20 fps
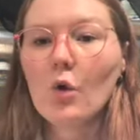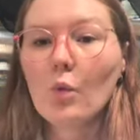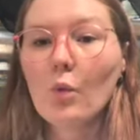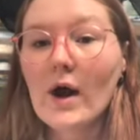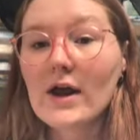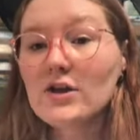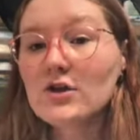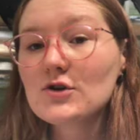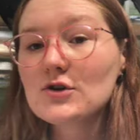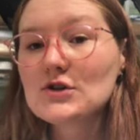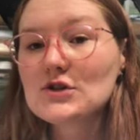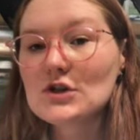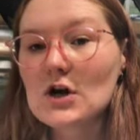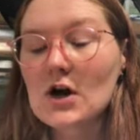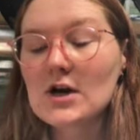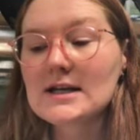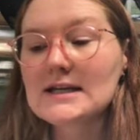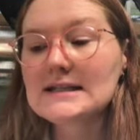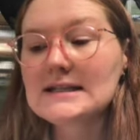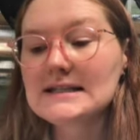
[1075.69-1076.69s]
When you're
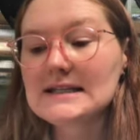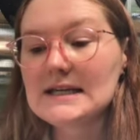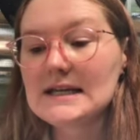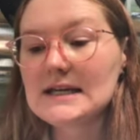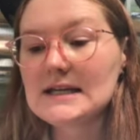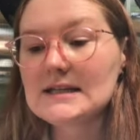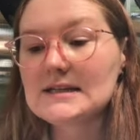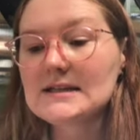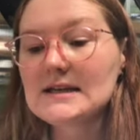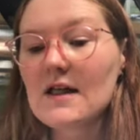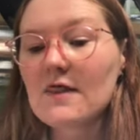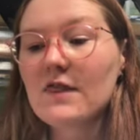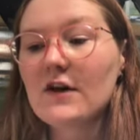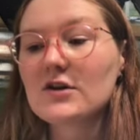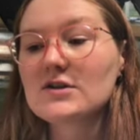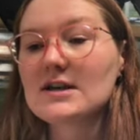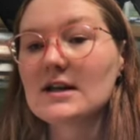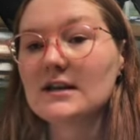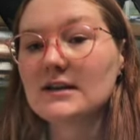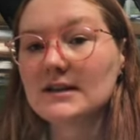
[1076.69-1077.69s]
starting seeds,
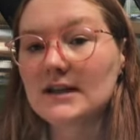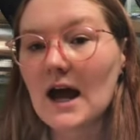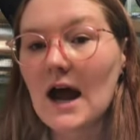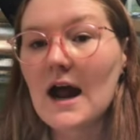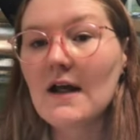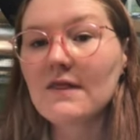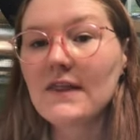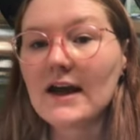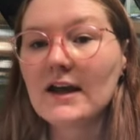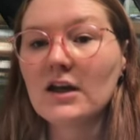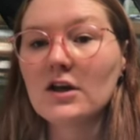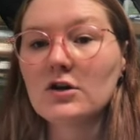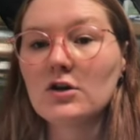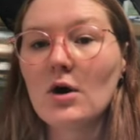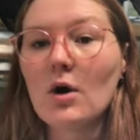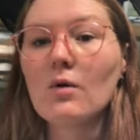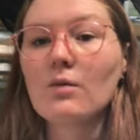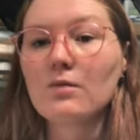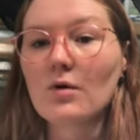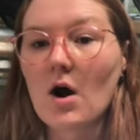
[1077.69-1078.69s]
there's a lot that can
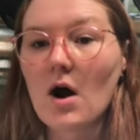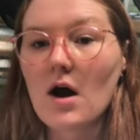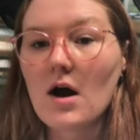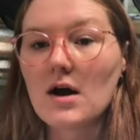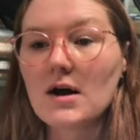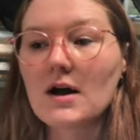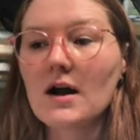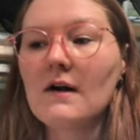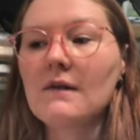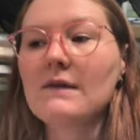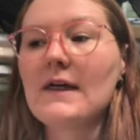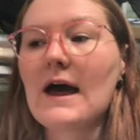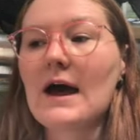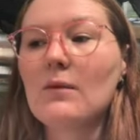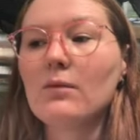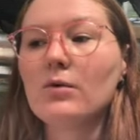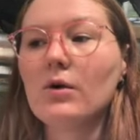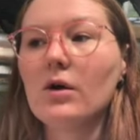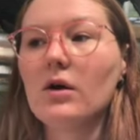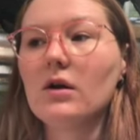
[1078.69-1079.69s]
go wrong
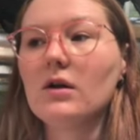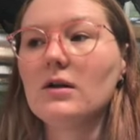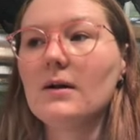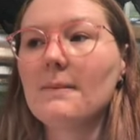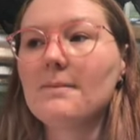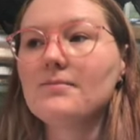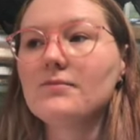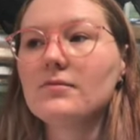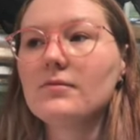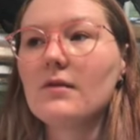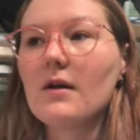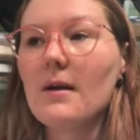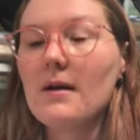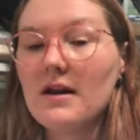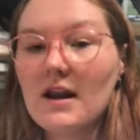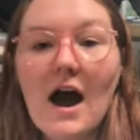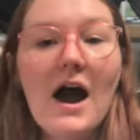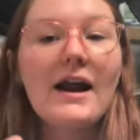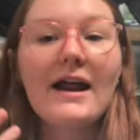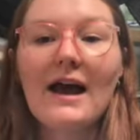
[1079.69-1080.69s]
that will
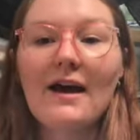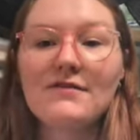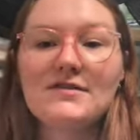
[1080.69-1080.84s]
not have